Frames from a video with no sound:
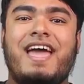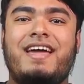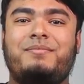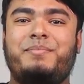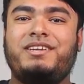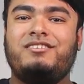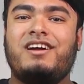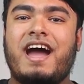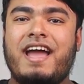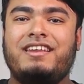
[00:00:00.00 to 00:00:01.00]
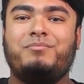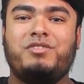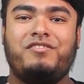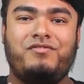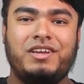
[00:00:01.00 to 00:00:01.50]
and better high depth
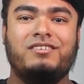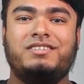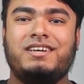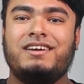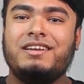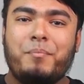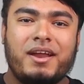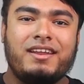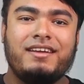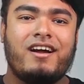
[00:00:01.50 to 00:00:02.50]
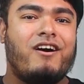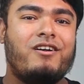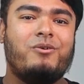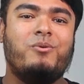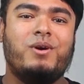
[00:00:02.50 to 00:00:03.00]
of field, depending
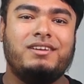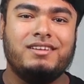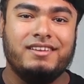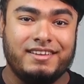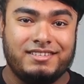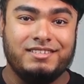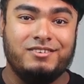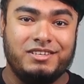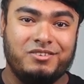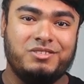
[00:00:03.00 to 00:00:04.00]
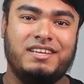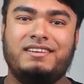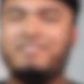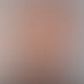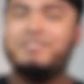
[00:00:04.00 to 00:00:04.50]
on what lens you're using.
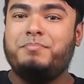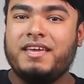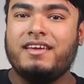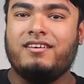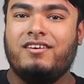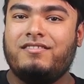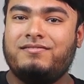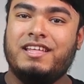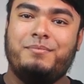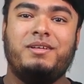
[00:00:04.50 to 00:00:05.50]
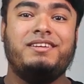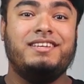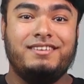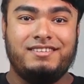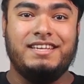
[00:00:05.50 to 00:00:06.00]
Speaking of the
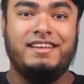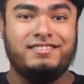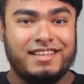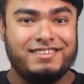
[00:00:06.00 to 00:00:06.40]
ability to change